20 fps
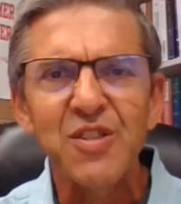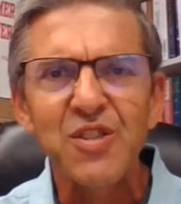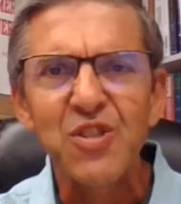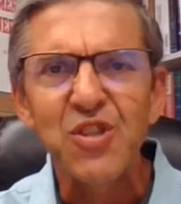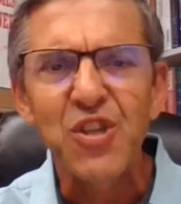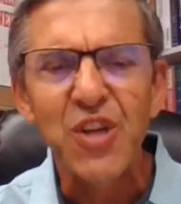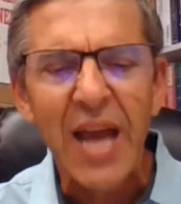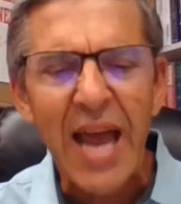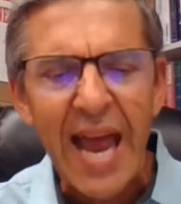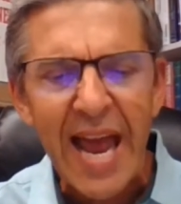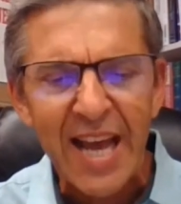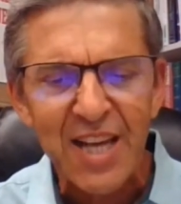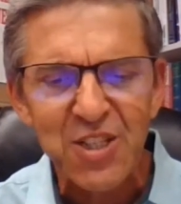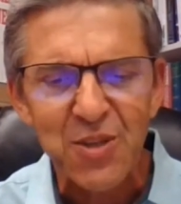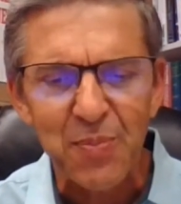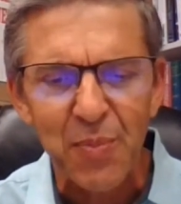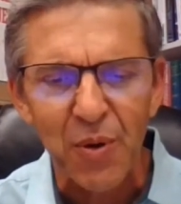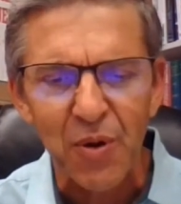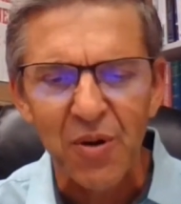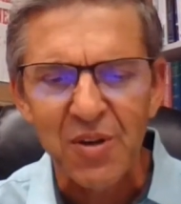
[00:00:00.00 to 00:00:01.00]

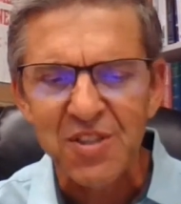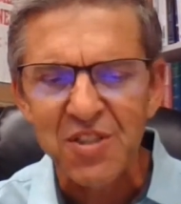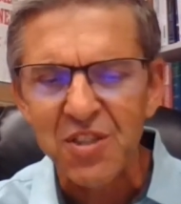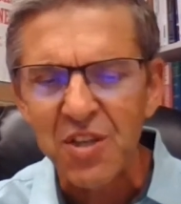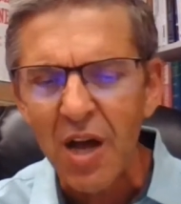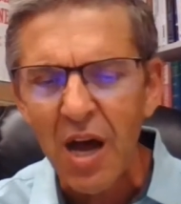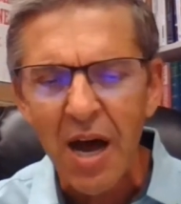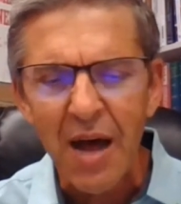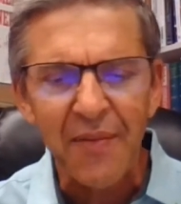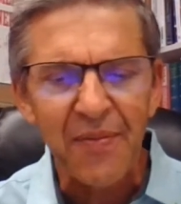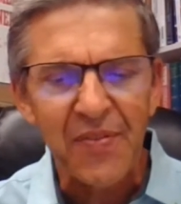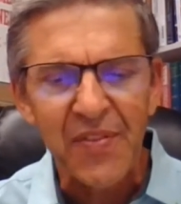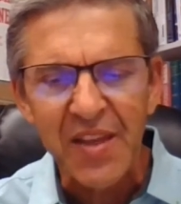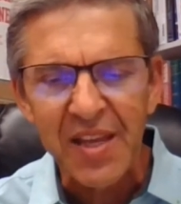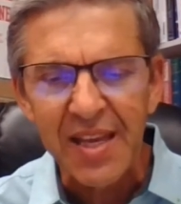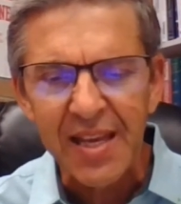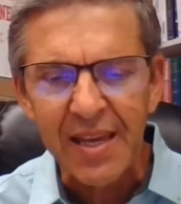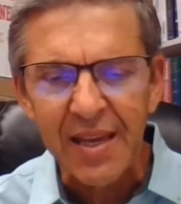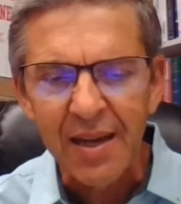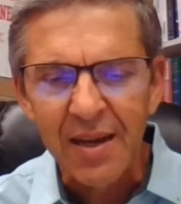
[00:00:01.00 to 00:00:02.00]
jasper. It's not
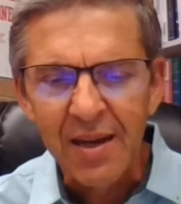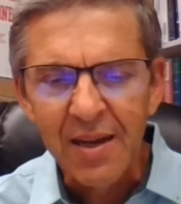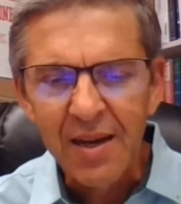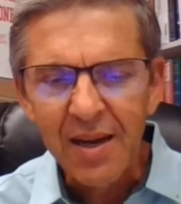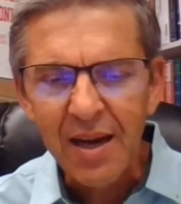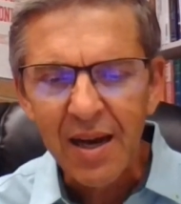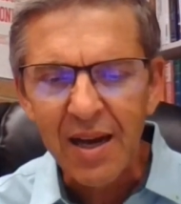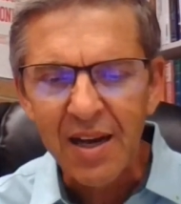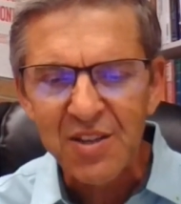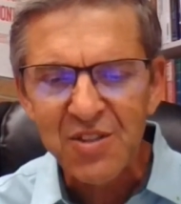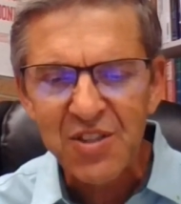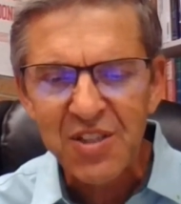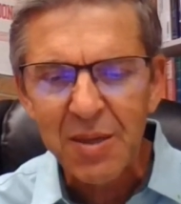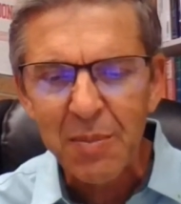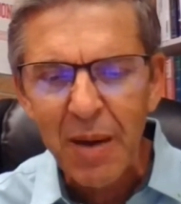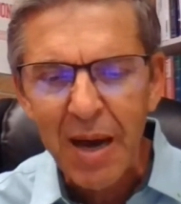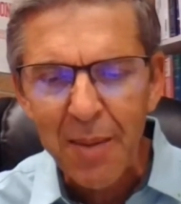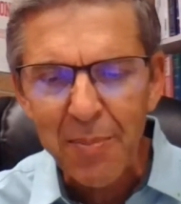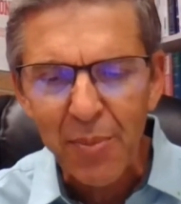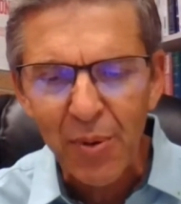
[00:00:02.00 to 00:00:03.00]
the
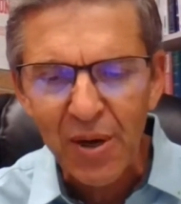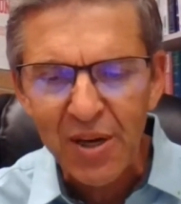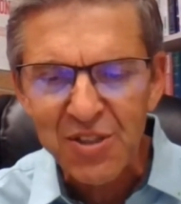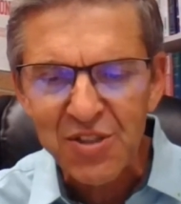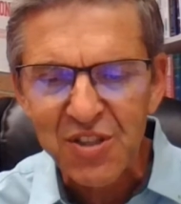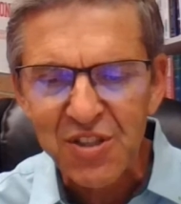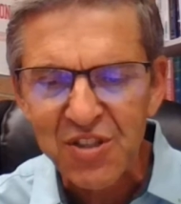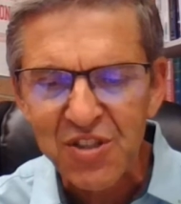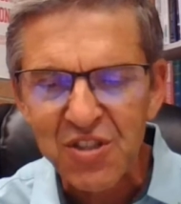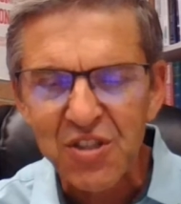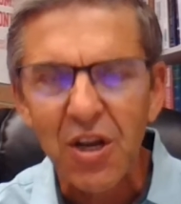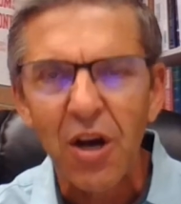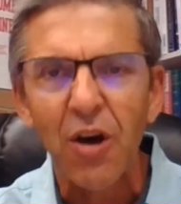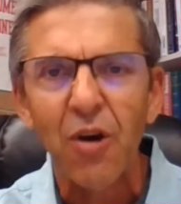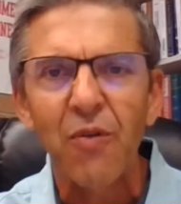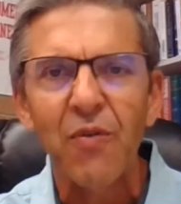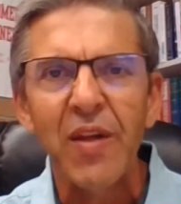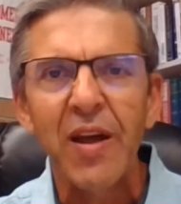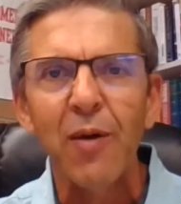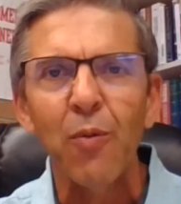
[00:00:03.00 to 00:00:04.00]
semi-precious
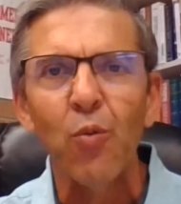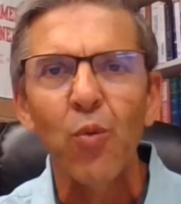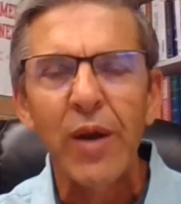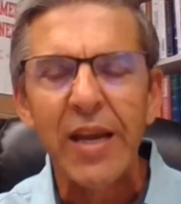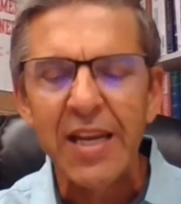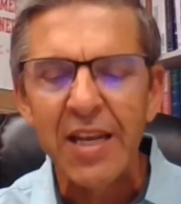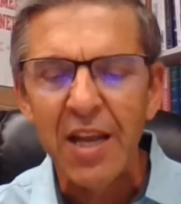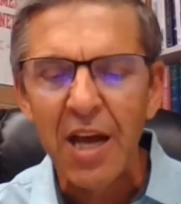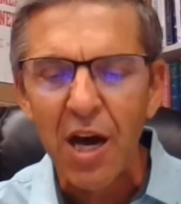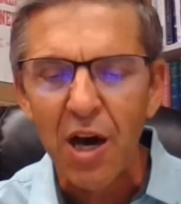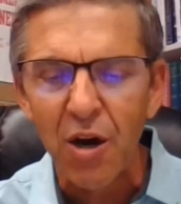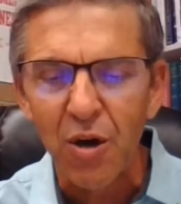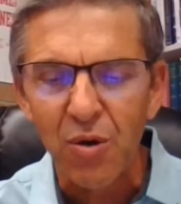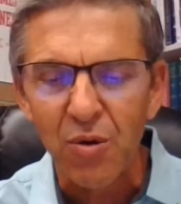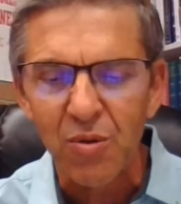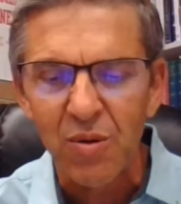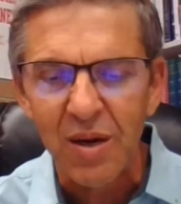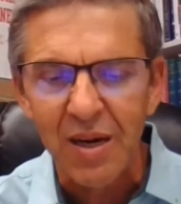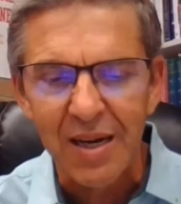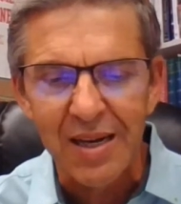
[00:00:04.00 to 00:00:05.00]
stone that we
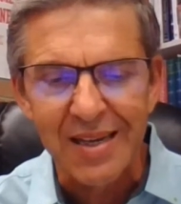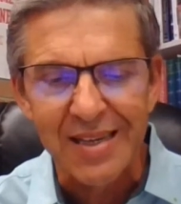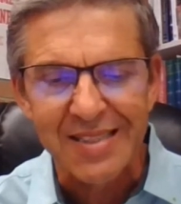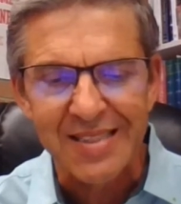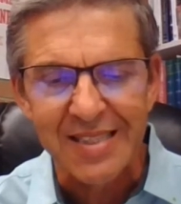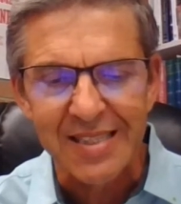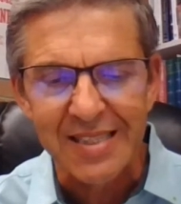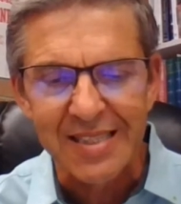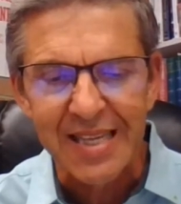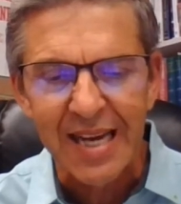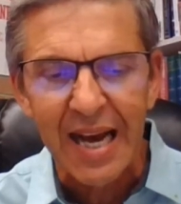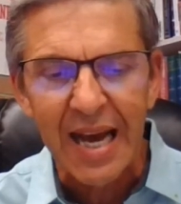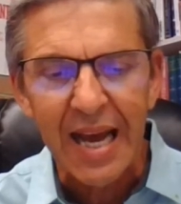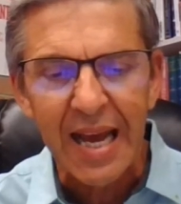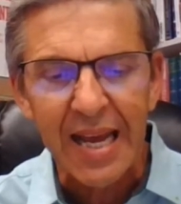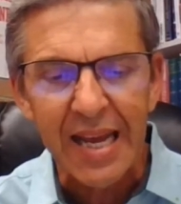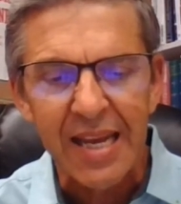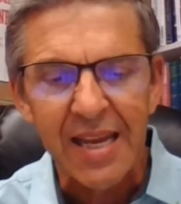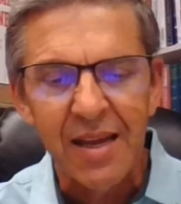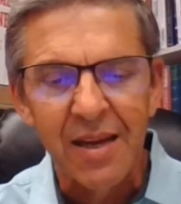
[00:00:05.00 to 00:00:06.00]
know
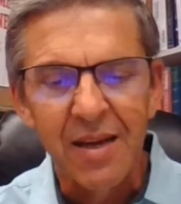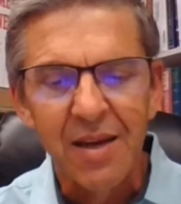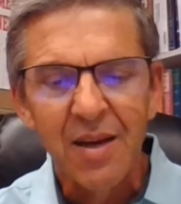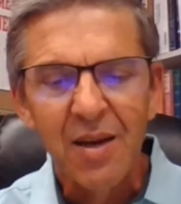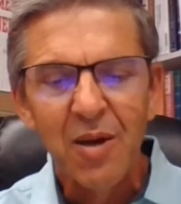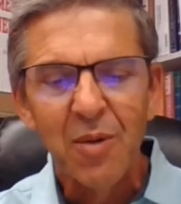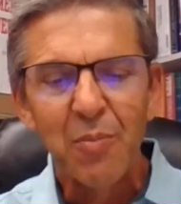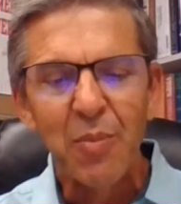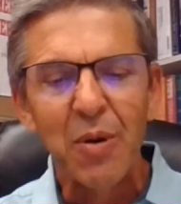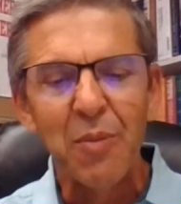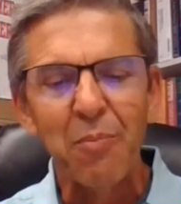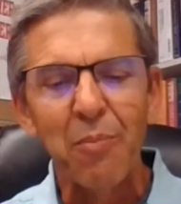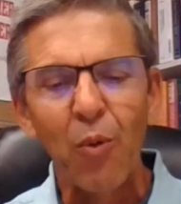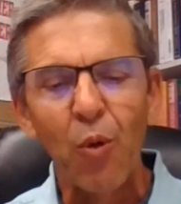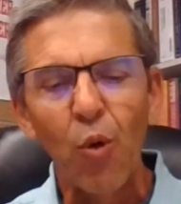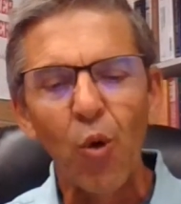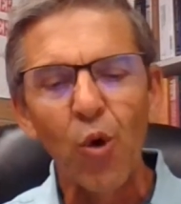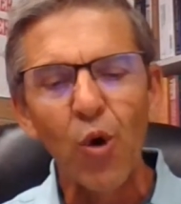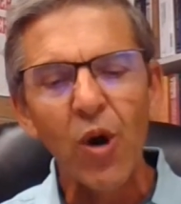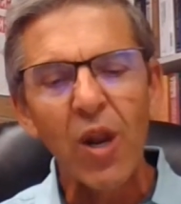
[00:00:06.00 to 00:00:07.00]
today, but
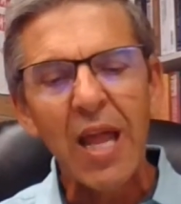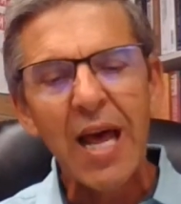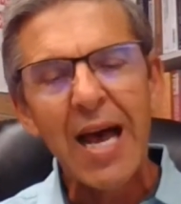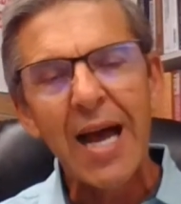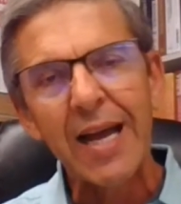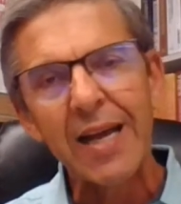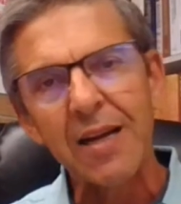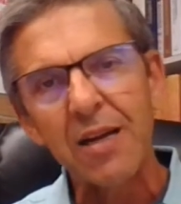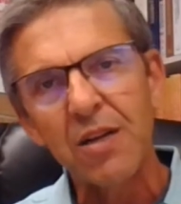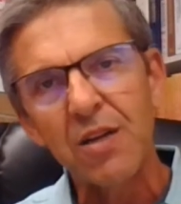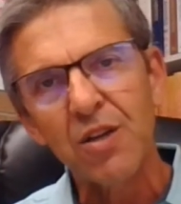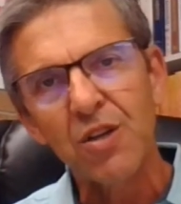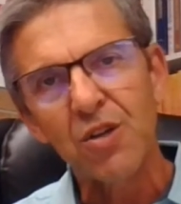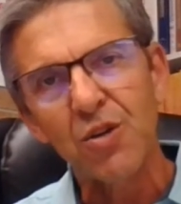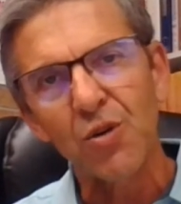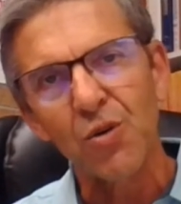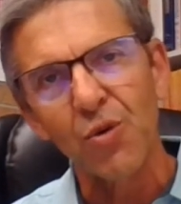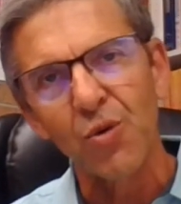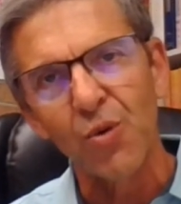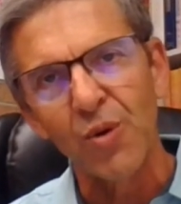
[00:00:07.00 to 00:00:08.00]
more like
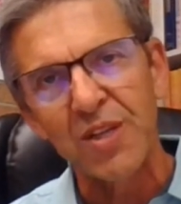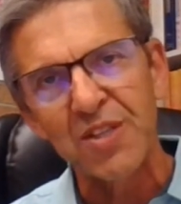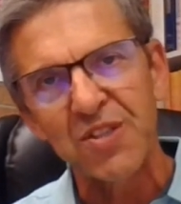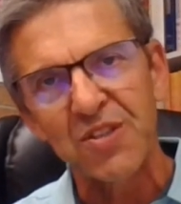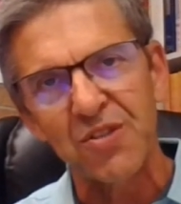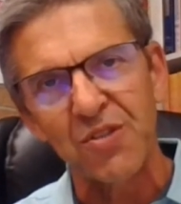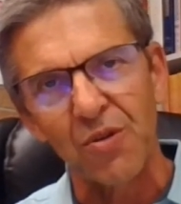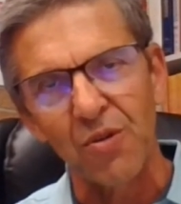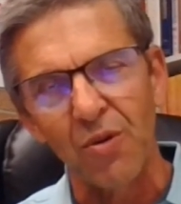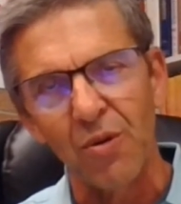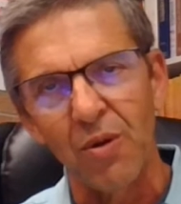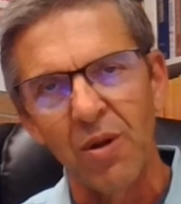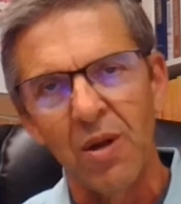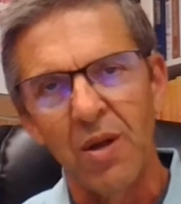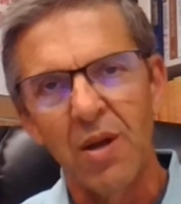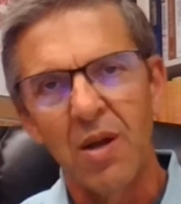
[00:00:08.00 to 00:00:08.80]
crystal,